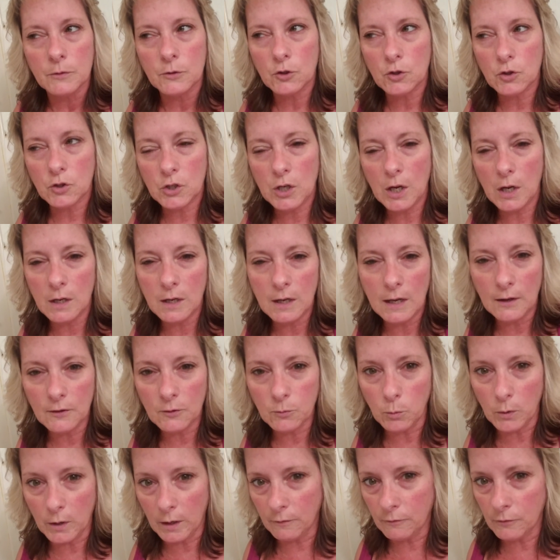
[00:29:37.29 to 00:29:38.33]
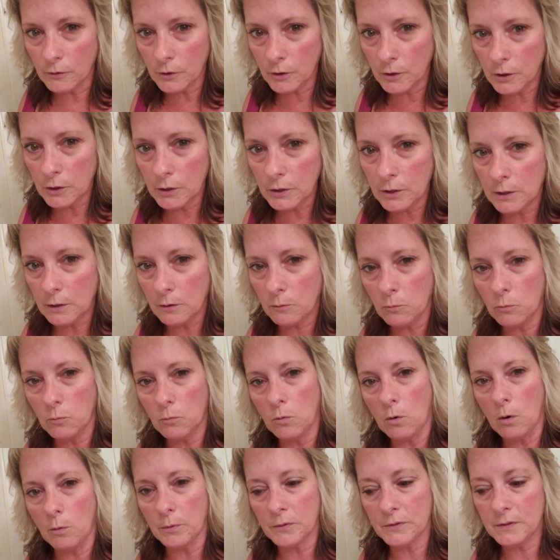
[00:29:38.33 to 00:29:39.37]
tell you guys what I've learned and
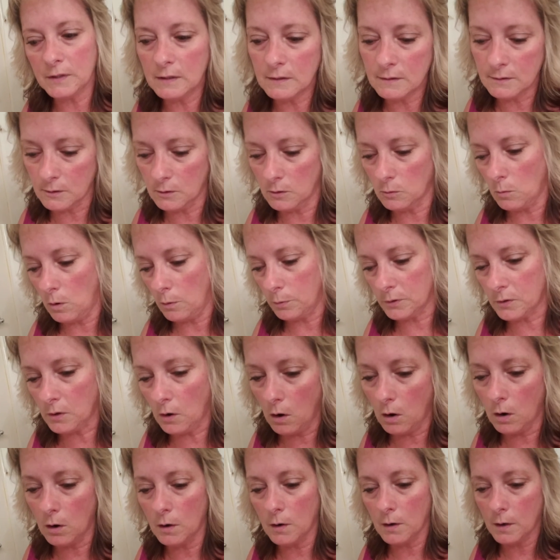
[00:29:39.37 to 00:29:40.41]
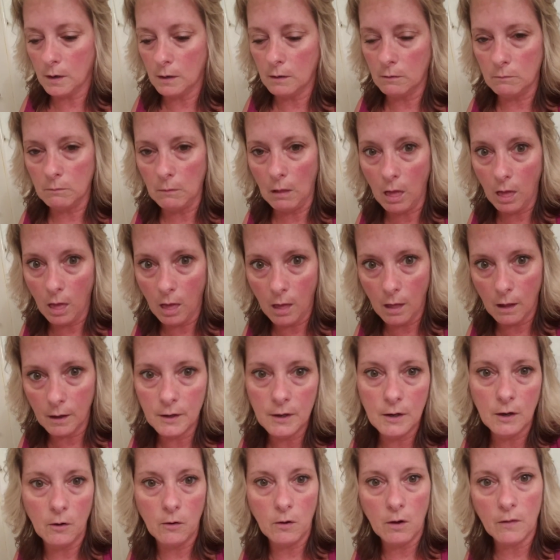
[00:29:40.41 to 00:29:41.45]
what was easier and what was hard and blah, you
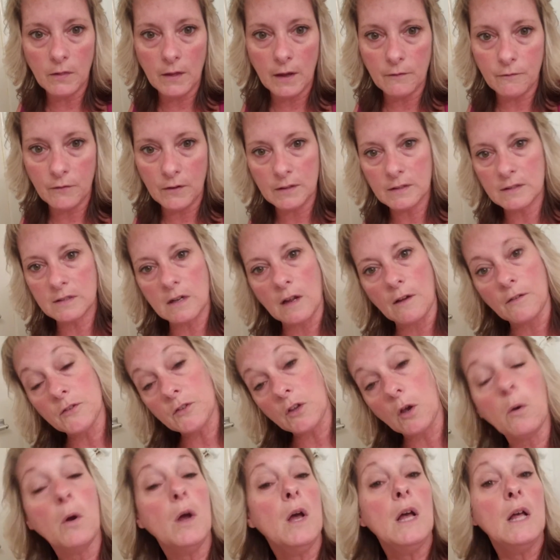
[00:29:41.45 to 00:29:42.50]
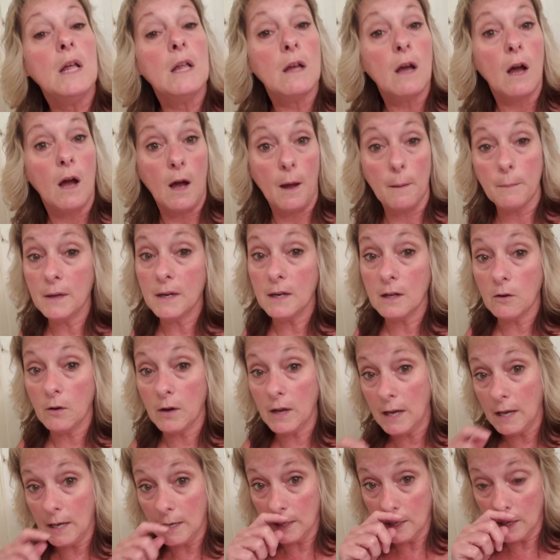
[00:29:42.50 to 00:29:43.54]
know, all that fun stuff. So I'm going to go
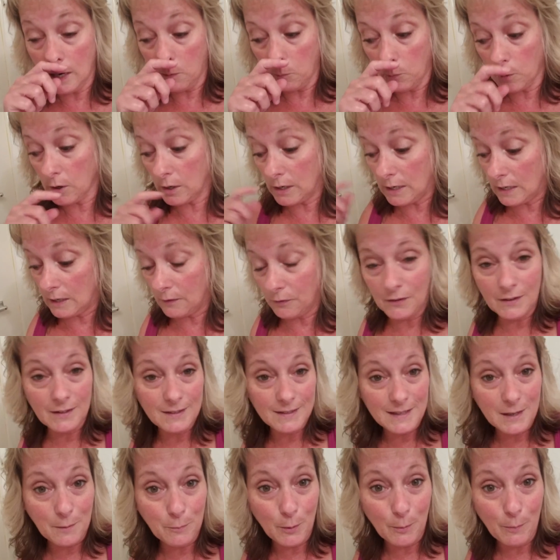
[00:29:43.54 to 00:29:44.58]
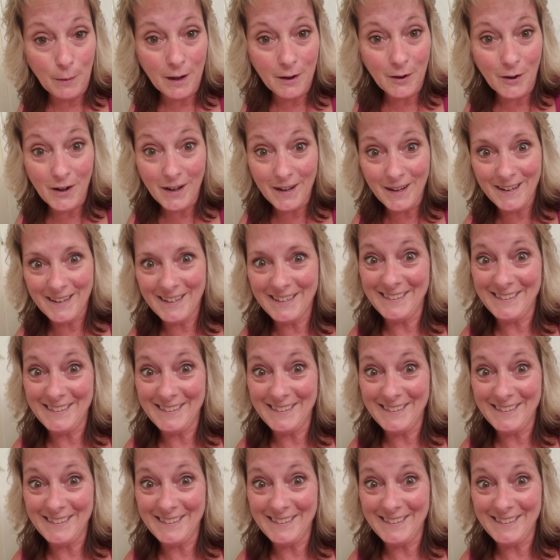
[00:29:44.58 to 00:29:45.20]
ahead and we're going to get this thing put back on.